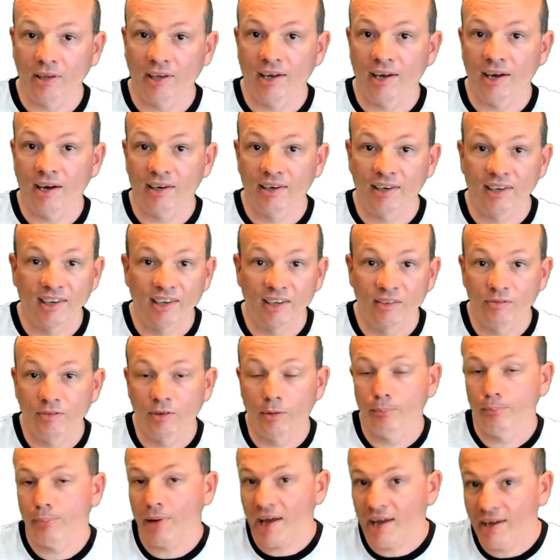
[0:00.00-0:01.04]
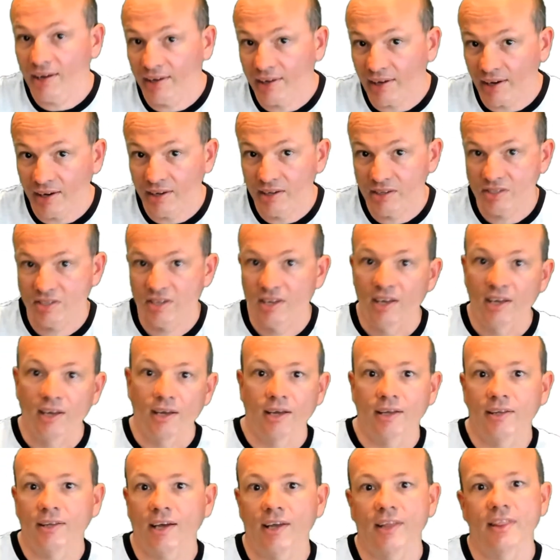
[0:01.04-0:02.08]
out and give them pancakes
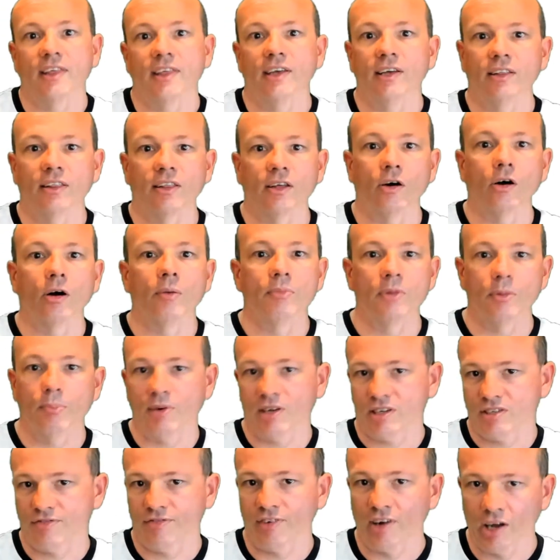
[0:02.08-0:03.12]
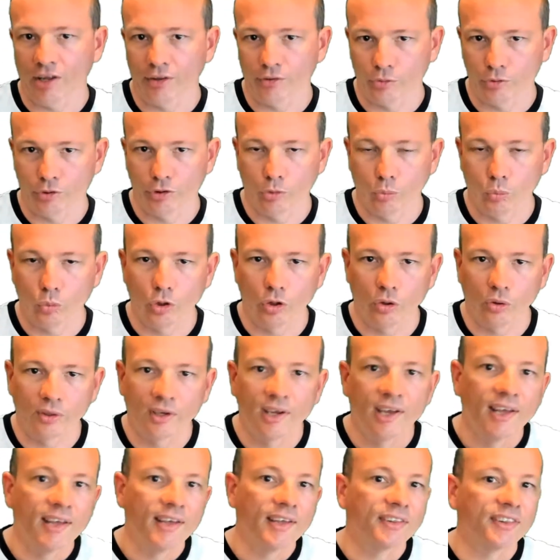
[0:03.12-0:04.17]
and they think that I'm the best father in the world.
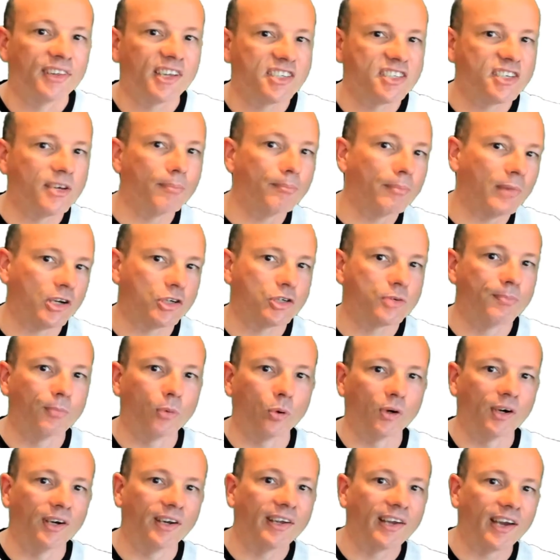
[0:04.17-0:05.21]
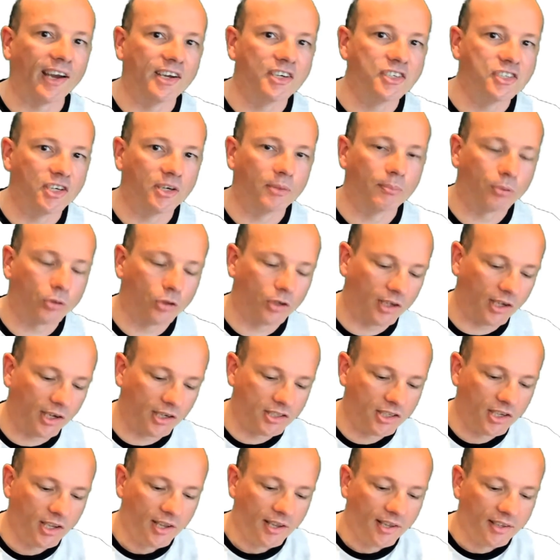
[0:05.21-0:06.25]
That's a much more engaging
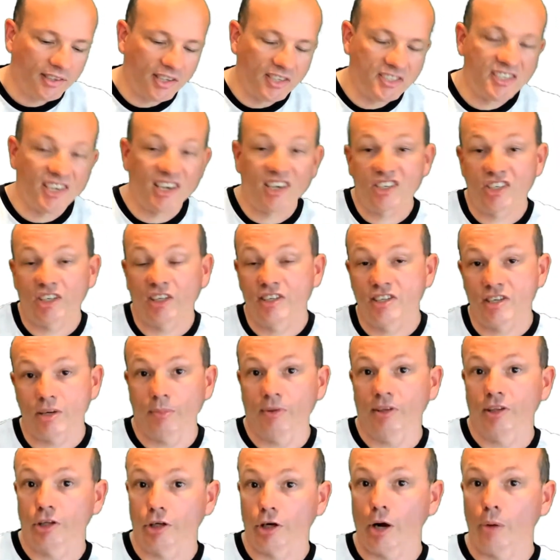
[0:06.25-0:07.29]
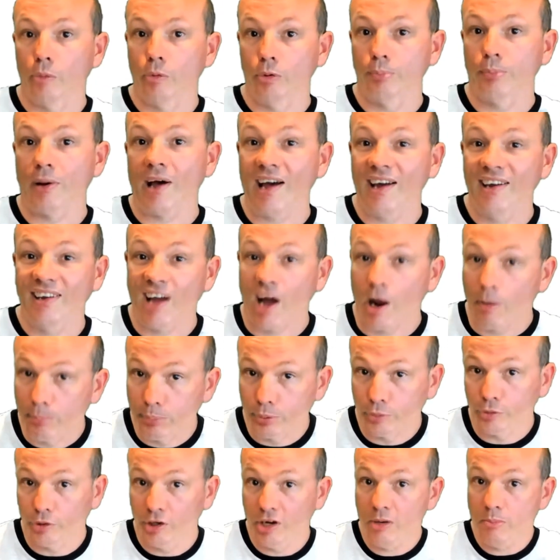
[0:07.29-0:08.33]
product. That's actually something that I would pay a
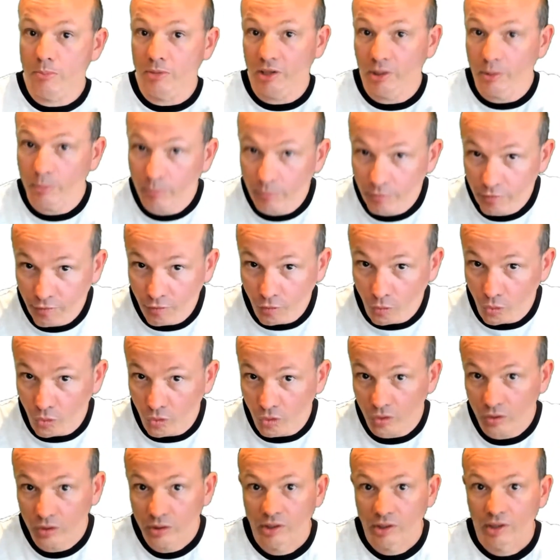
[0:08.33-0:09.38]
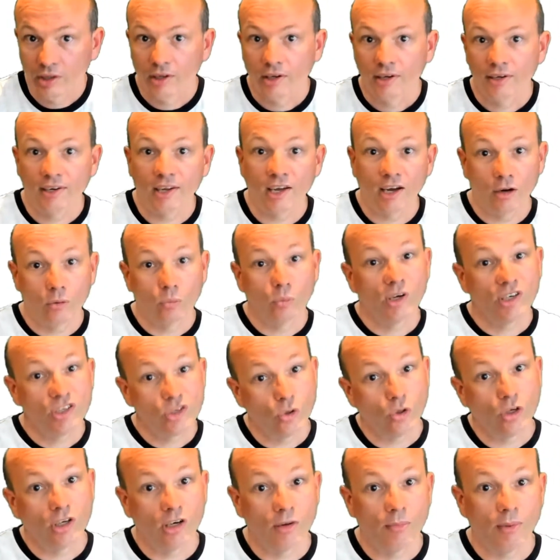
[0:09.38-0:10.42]
premium for. Now, we're
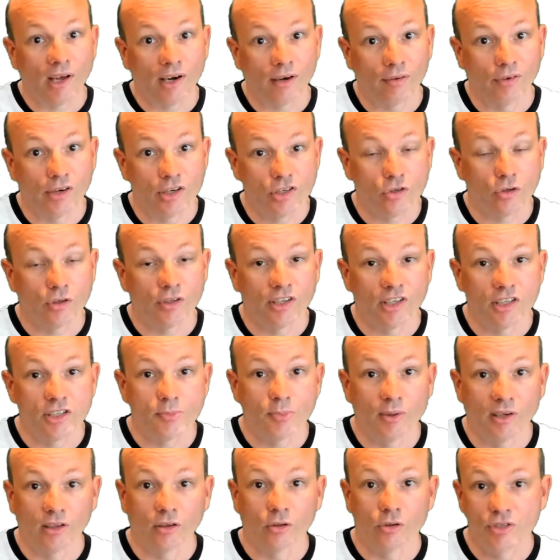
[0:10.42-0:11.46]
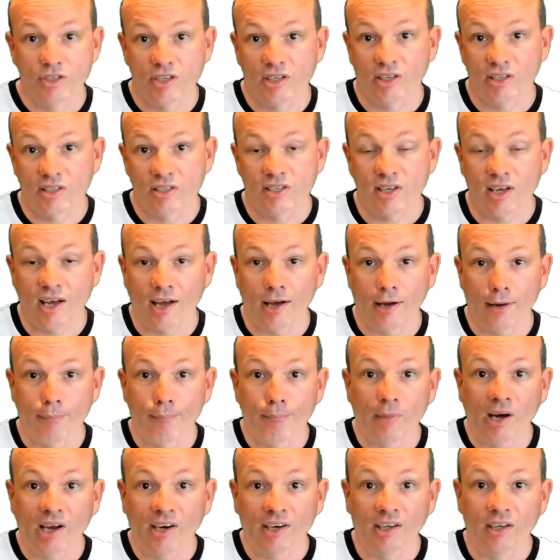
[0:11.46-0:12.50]
talking about a restaurant that's been losing us
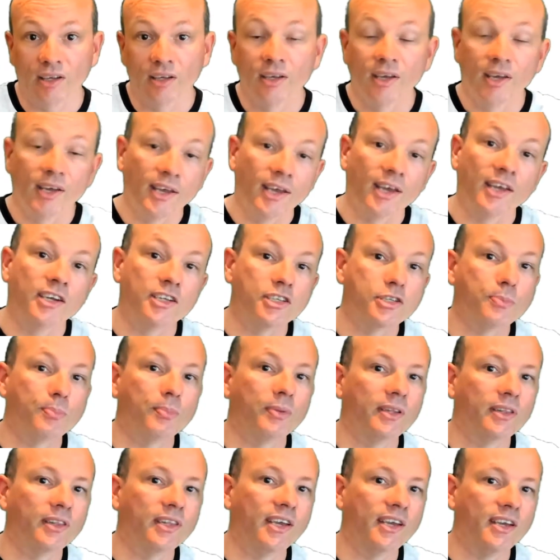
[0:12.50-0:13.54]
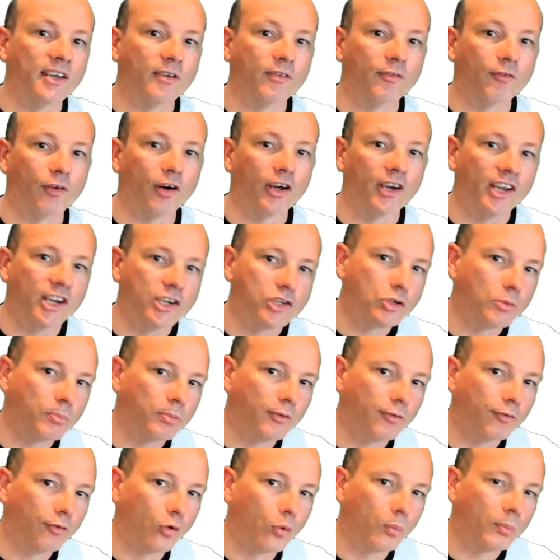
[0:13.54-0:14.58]
money, and their financial
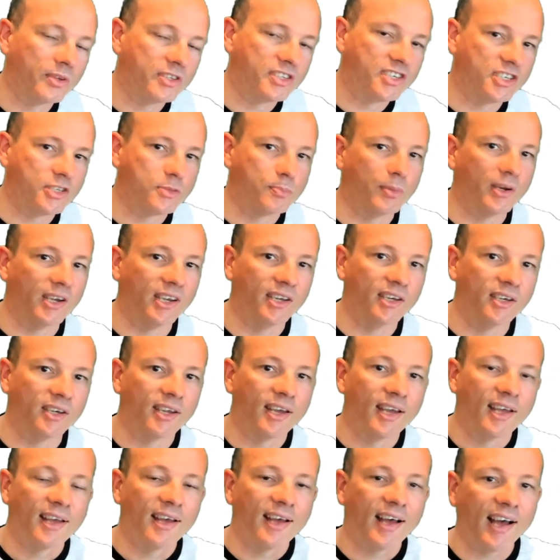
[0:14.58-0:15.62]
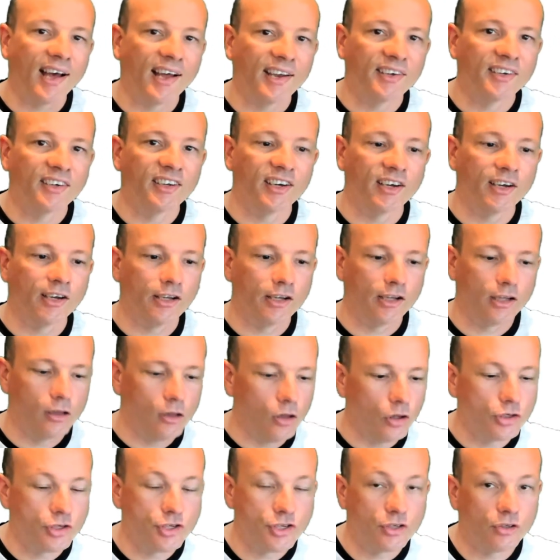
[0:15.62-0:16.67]
performance has been under
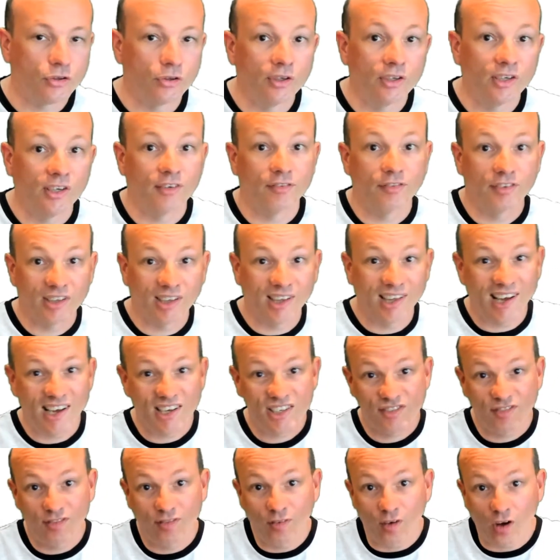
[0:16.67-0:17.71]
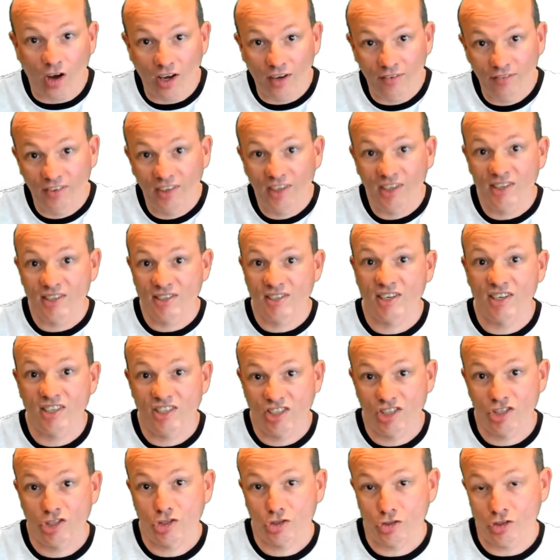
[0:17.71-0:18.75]
close scrutiny for the last 5 years as
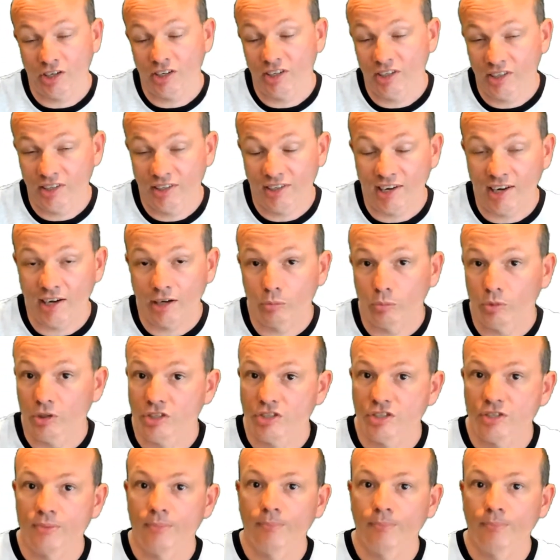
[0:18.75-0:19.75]
it's trended downwards.